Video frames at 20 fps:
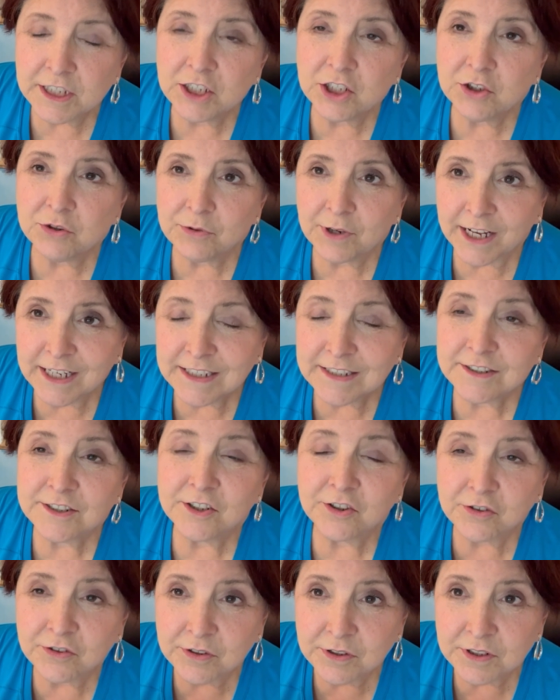you a
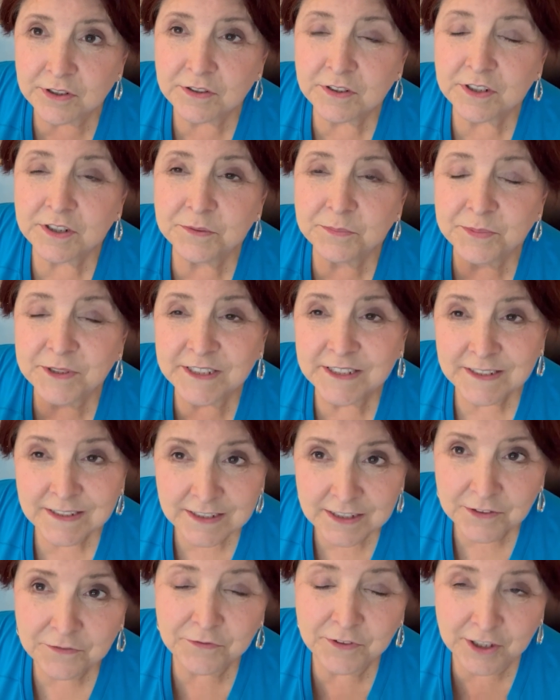certain
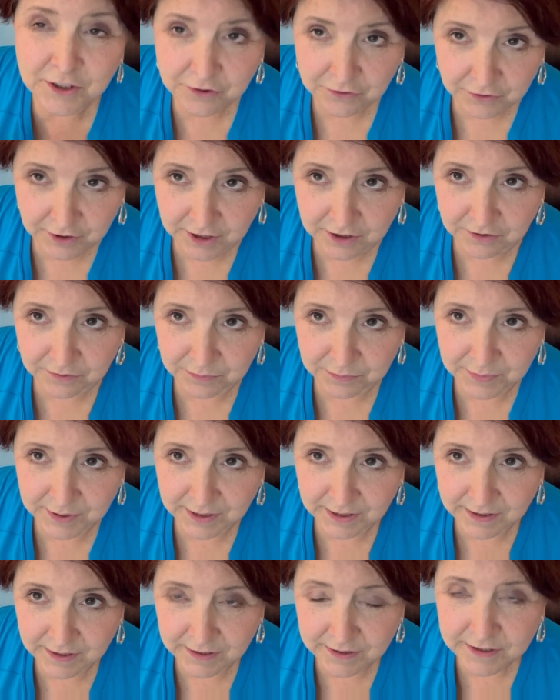specific room.
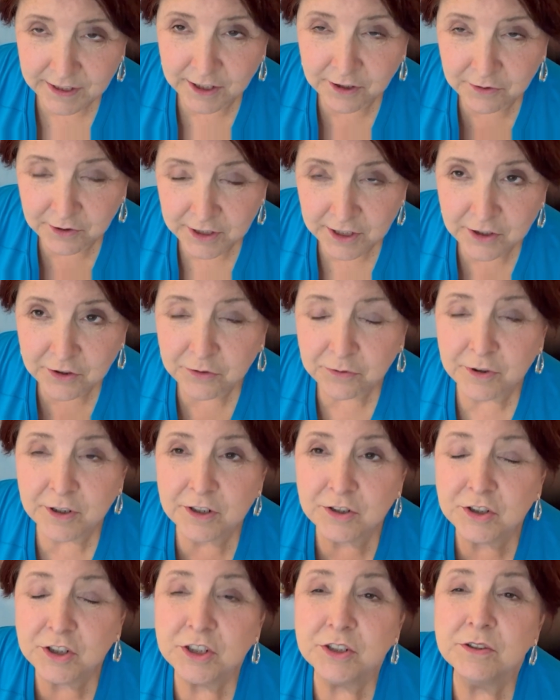So in other
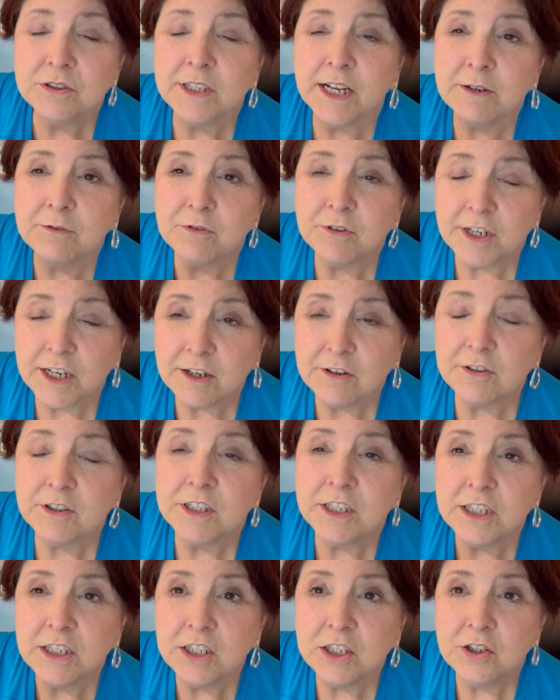words, they will
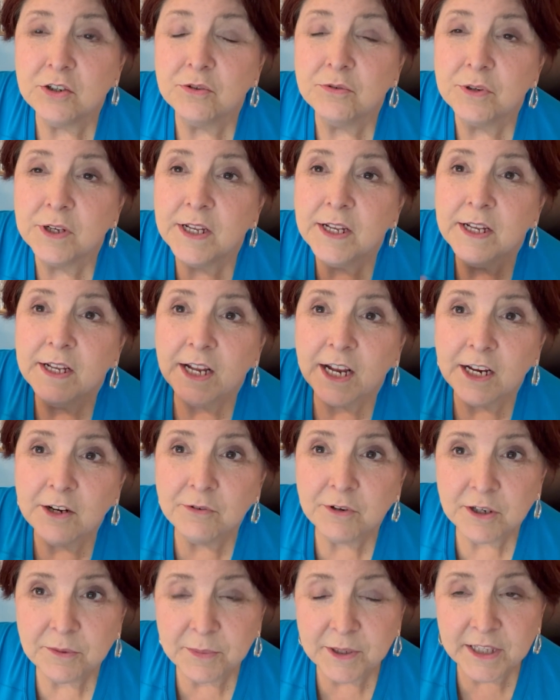guarantee you a
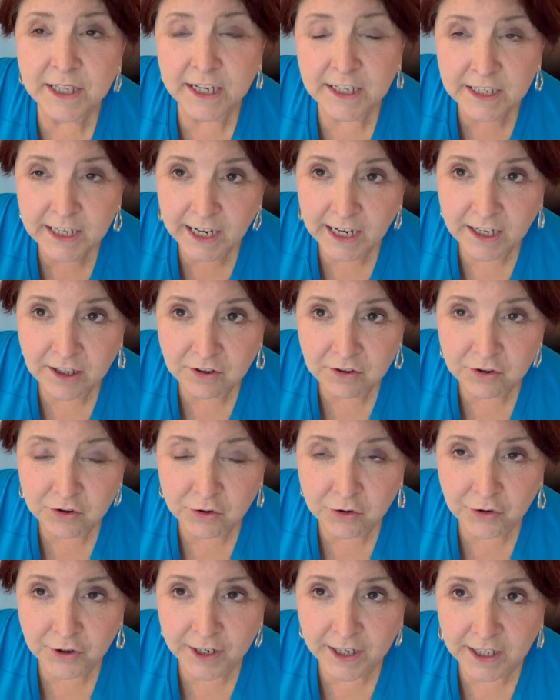room in that
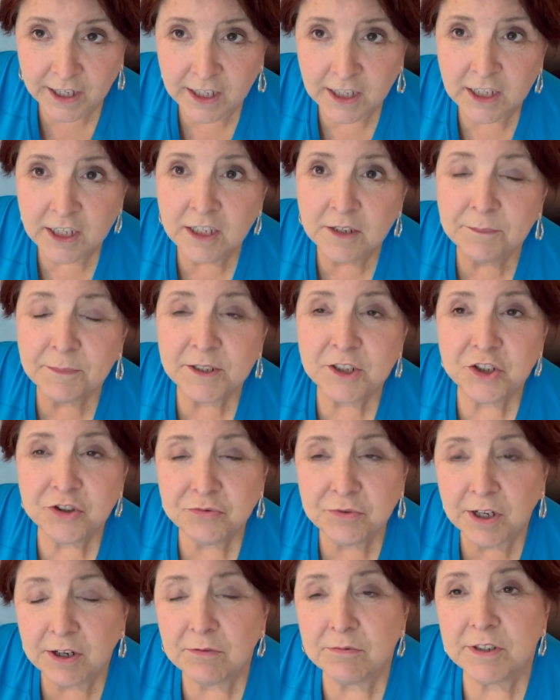category, but you
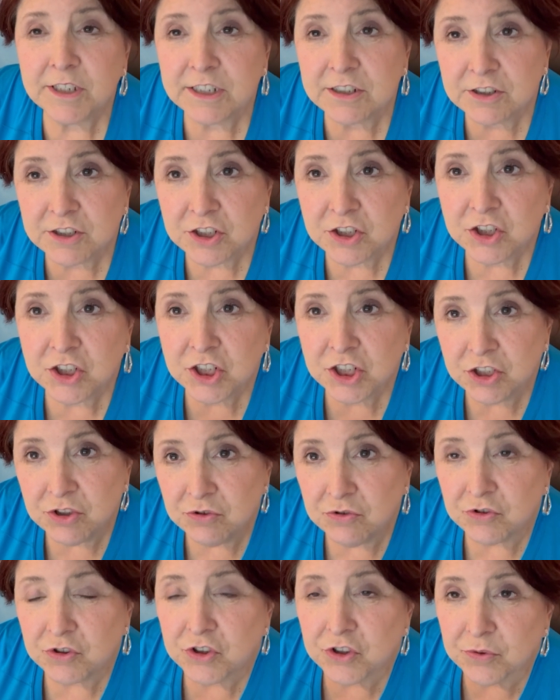don't get to
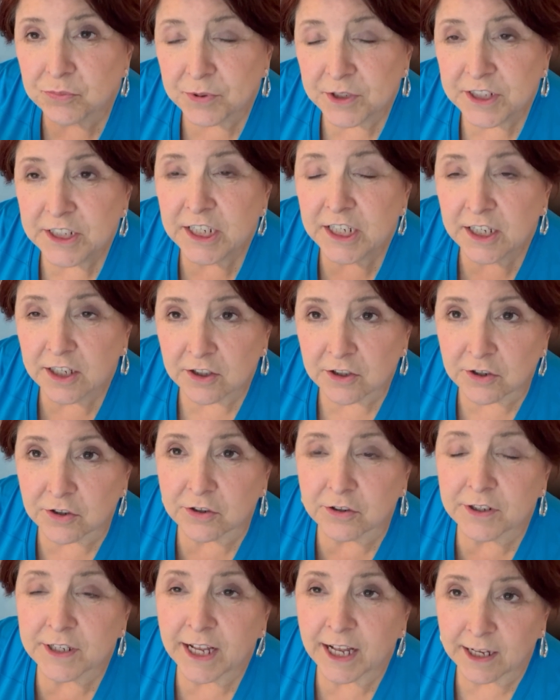choose your
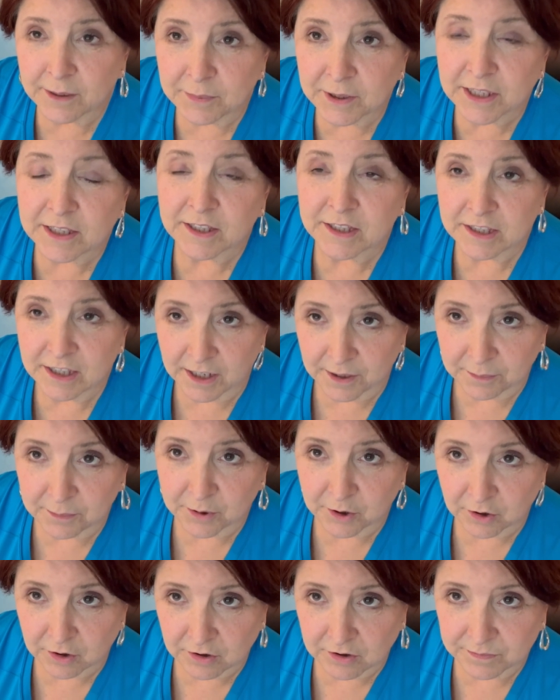particular cabin number.